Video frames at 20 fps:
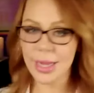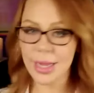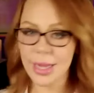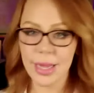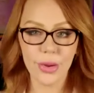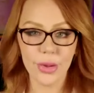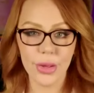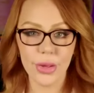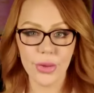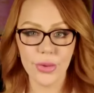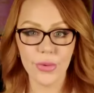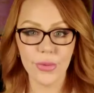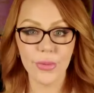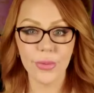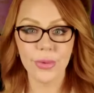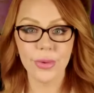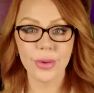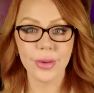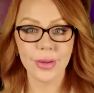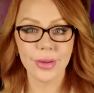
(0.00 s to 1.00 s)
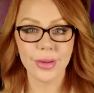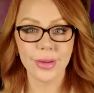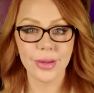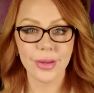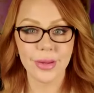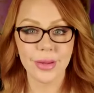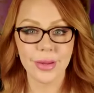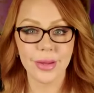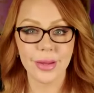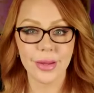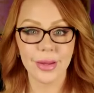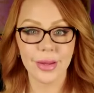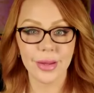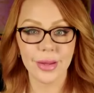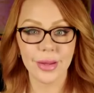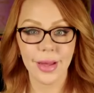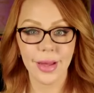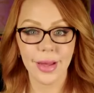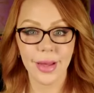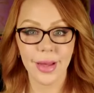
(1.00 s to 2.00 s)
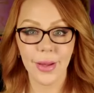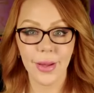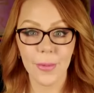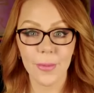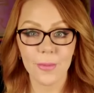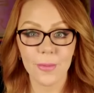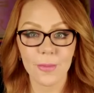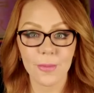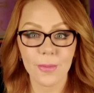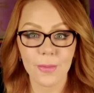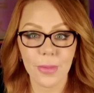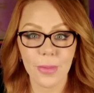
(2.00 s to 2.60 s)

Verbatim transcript: hear you. Oh my god.